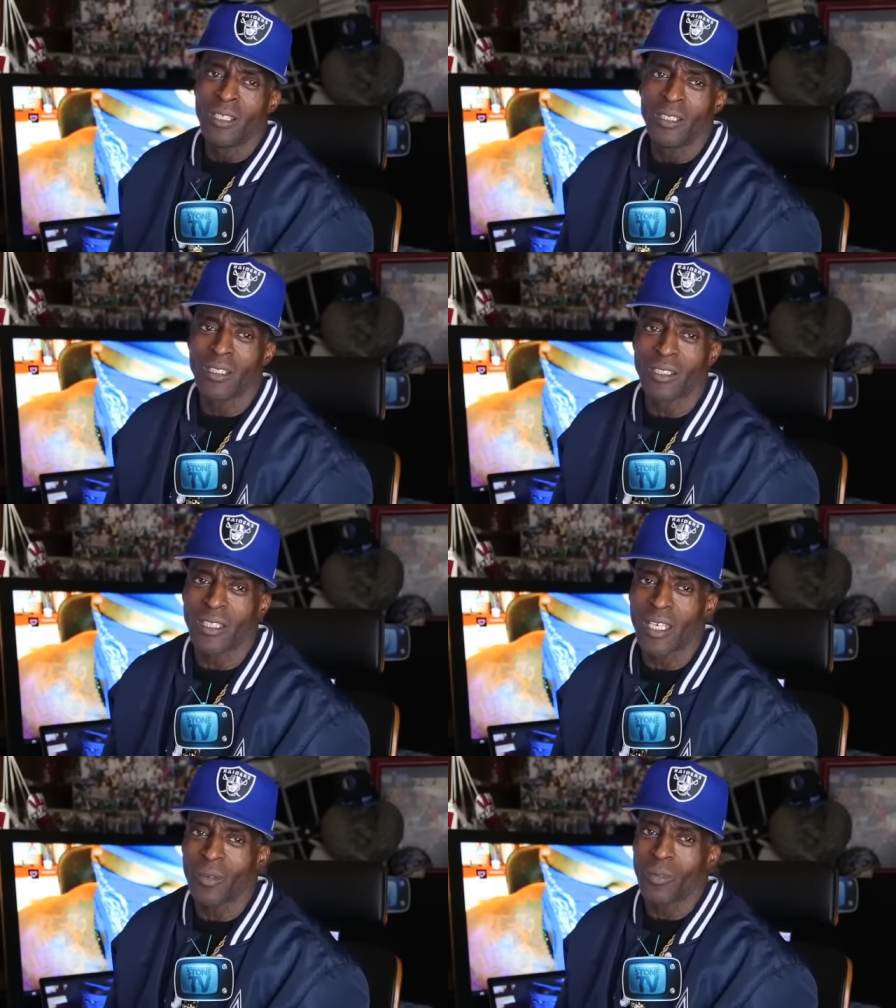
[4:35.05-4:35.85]
You
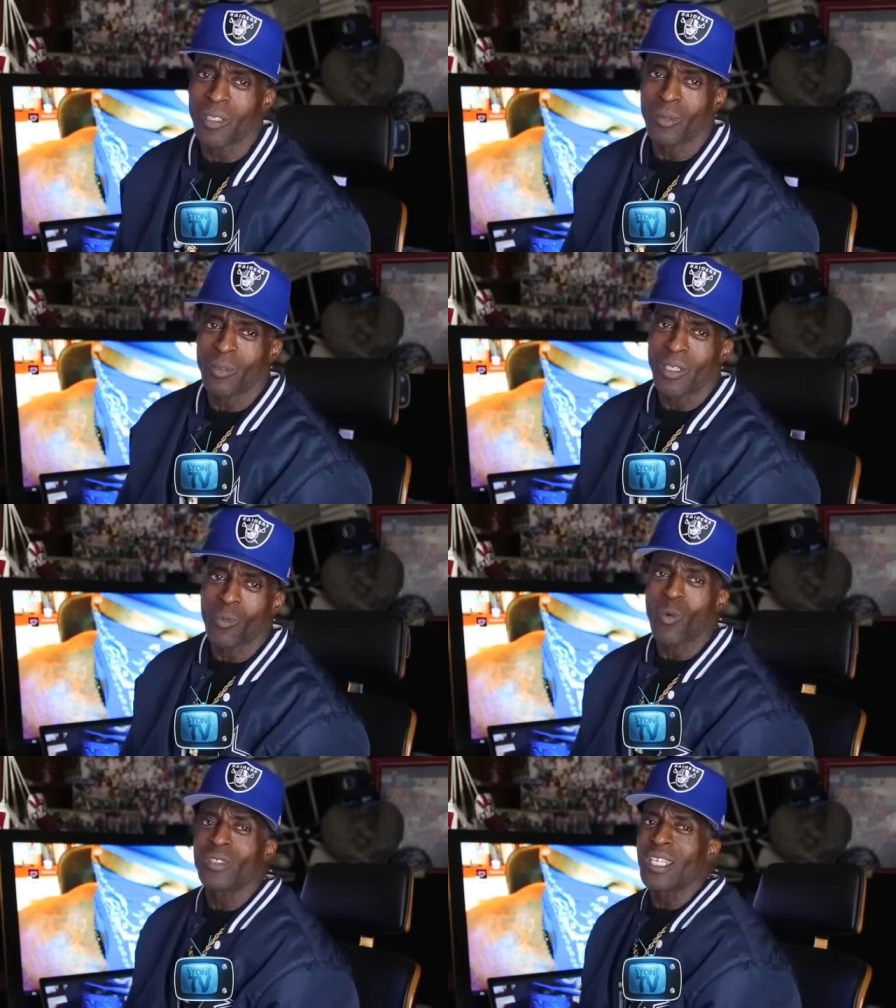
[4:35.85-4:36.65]
understand me? Come on. They
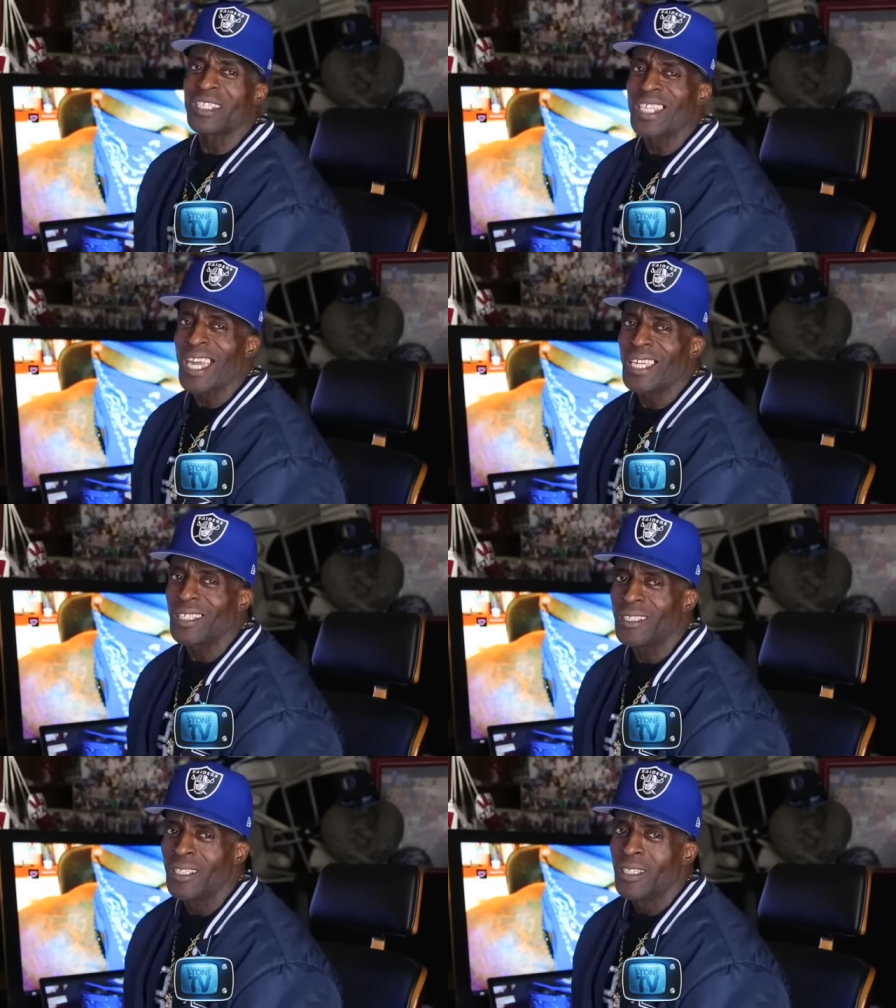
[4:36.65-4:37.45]
want that
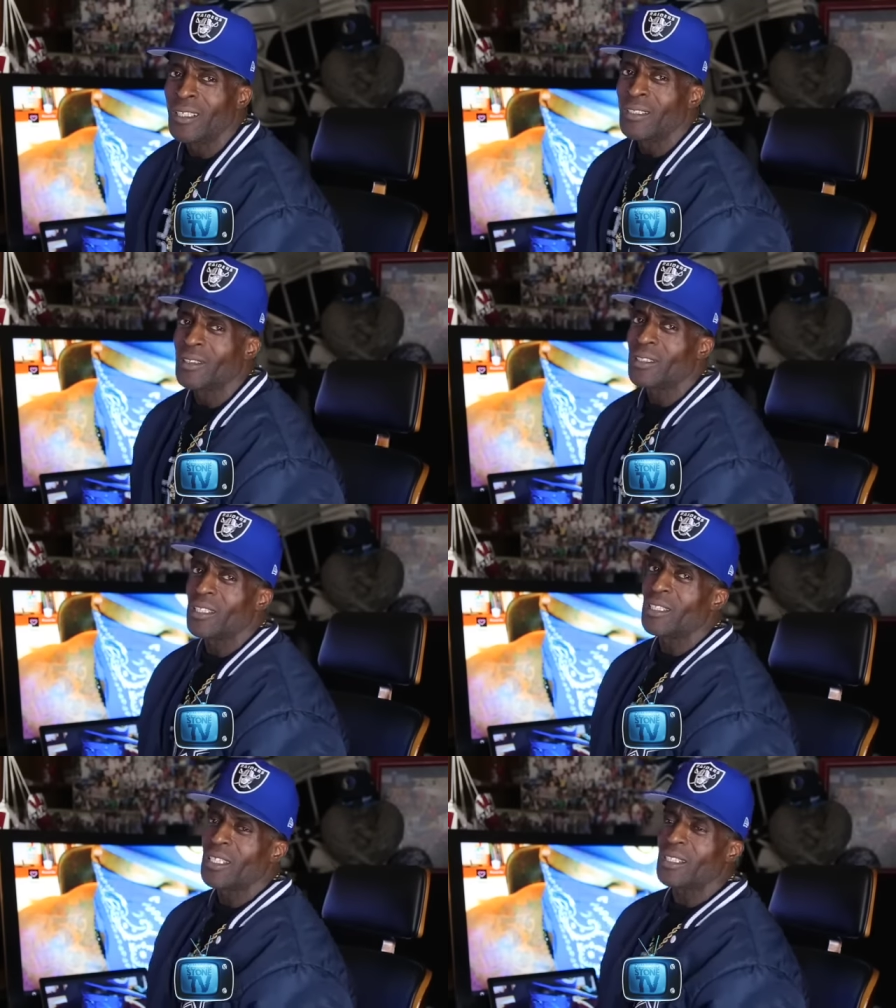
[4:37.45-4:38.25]
chain. You know what
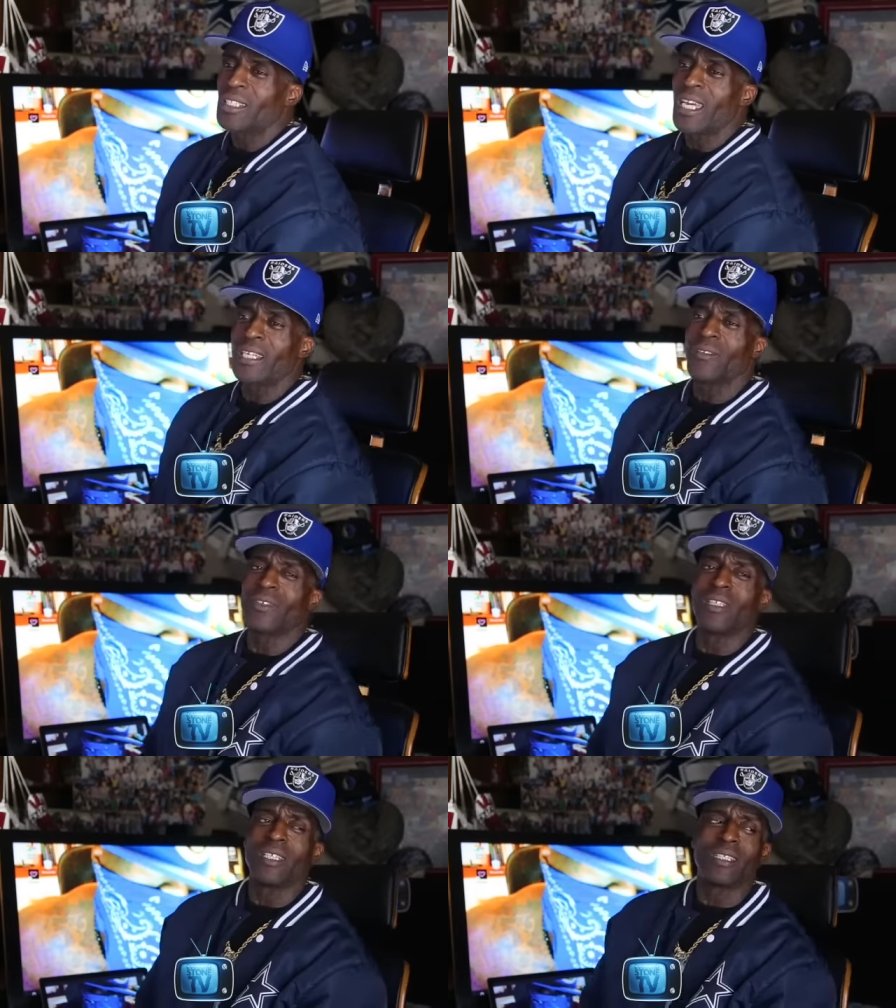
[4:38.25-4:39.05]
I'm saying? Get that chain off
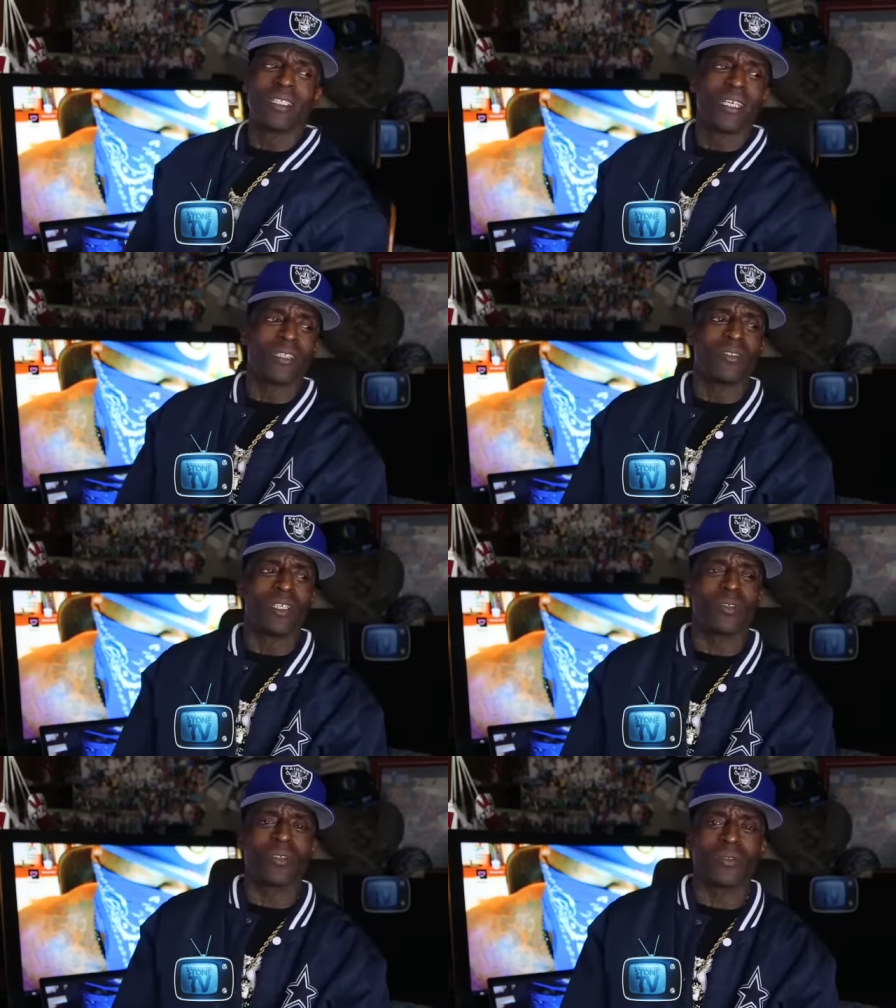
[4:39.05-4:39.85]
that nigga neck. You
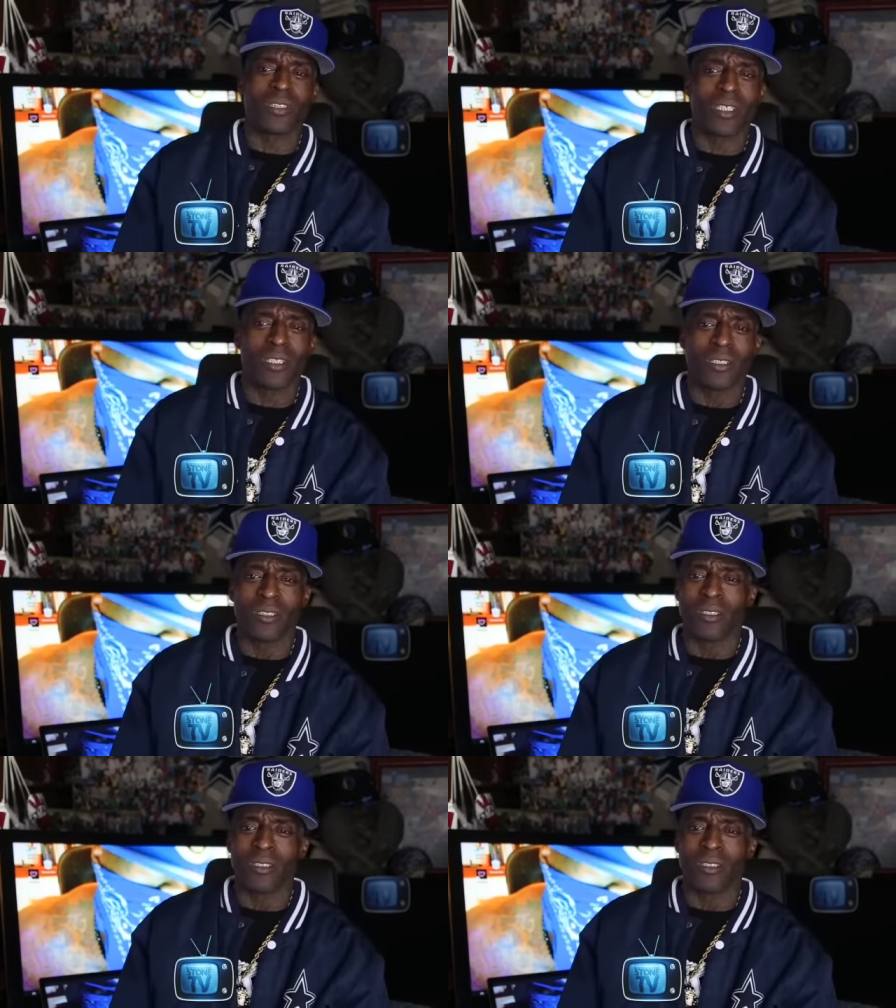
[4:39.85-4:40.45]
dig what I'm saying?